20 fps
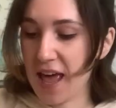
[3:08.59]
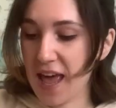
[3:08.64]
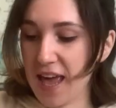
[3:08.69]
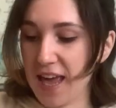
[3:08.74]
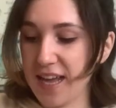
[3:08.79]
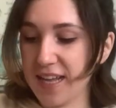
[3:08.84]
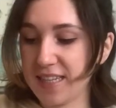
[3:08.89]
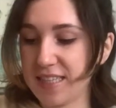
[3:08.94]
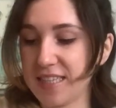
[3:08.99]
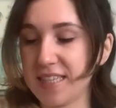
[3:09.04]

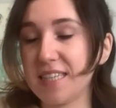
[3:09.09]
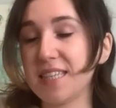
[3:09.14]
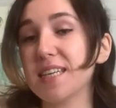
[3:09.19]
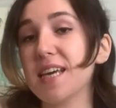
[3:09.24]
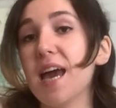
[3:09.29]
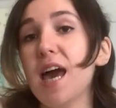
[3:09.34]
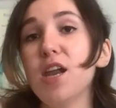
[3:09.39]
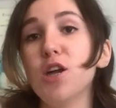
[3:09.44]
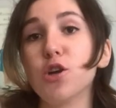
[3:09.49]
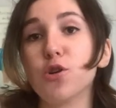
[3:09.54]
It's
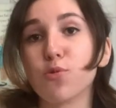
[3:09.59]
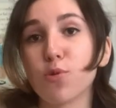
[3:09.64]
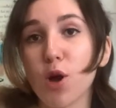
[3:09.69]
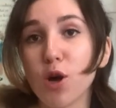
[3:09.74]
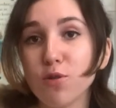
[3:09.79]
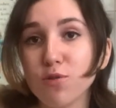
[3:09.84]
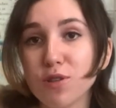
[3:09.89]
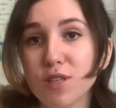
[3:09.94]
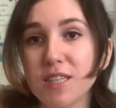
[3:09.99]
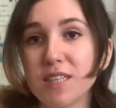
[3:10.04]
kind of
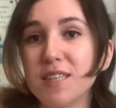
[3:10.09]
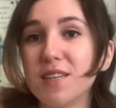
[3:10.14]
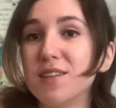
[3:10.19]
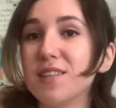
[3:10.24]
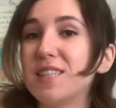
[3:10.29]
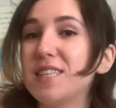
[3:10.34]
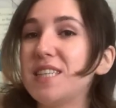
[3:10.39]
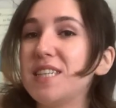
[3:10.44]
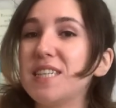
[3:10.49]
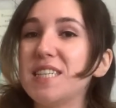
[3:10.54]
gross.
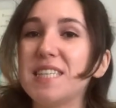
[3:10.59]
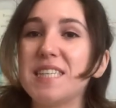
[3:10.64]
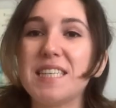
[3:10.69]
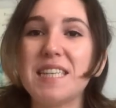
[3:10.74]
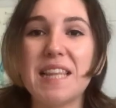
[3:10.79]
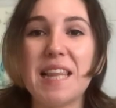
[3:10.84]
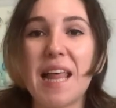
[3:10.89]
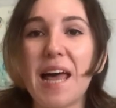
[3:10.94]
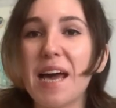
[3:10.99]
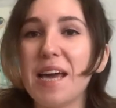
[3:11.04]
It's a
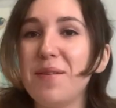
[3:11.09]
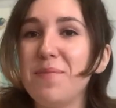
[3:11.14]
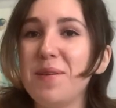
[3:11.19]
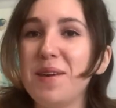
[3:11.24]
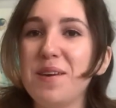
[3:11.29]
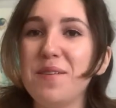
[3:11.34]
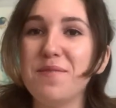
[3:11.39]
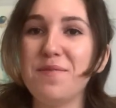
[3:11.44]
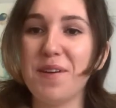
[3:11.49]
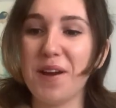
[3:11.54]

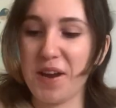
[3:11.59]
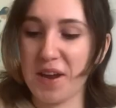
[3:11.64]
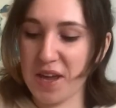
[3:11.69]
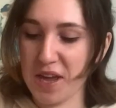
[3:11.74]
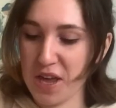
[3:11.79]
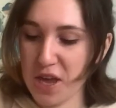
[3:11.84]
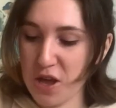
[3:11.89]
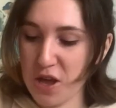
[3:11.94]
slimy, very